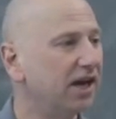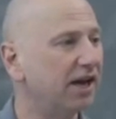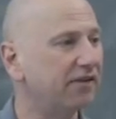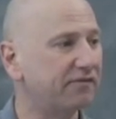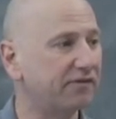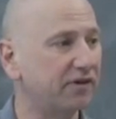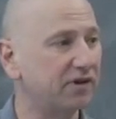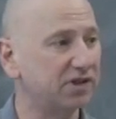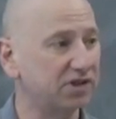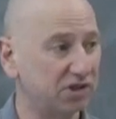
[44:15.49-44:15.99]

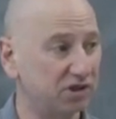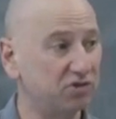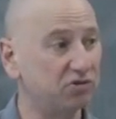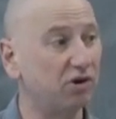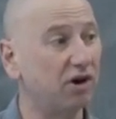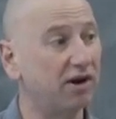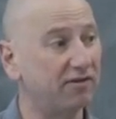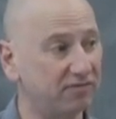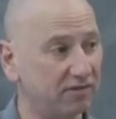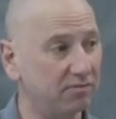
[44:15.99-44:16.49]
at first to
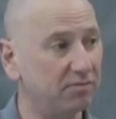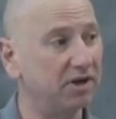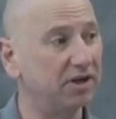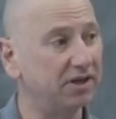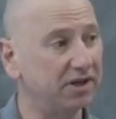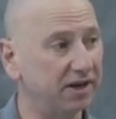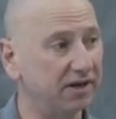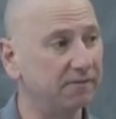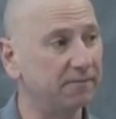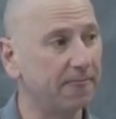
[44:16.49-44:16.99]
draw from it,
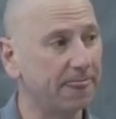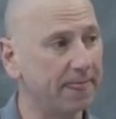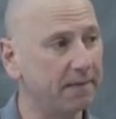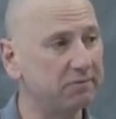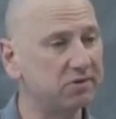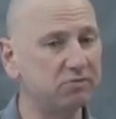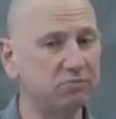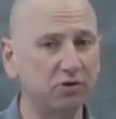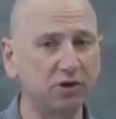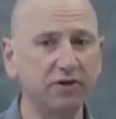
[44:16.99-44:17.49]
yeah.
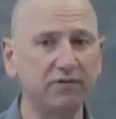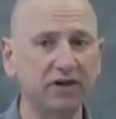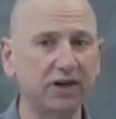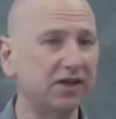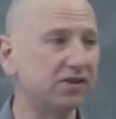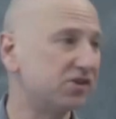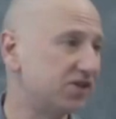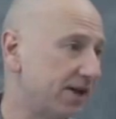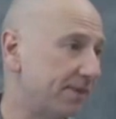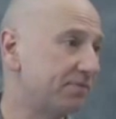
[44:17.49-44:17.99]
It was more of a
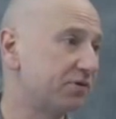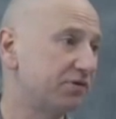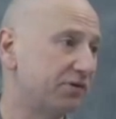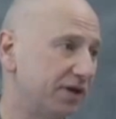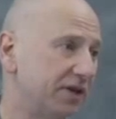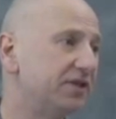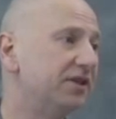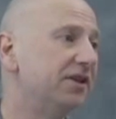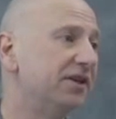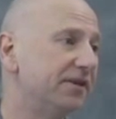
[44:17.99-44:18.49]

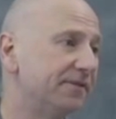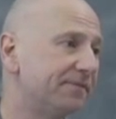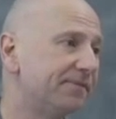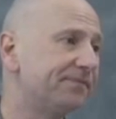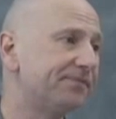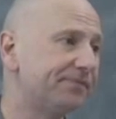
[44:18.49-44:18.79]
conceptual idea.